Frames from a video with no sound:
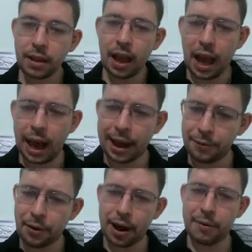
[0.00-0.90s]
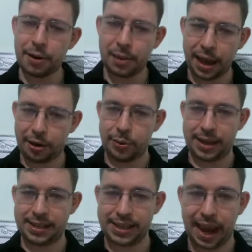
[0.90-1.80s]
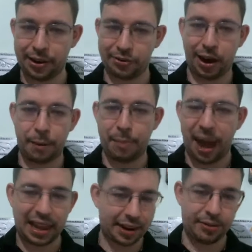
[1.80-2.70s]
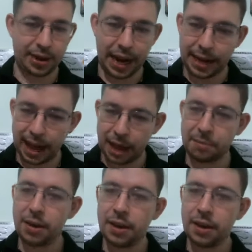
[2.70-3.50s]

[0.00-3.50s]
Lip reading: And if white were to play queen c8 and try to bail out into an endgame,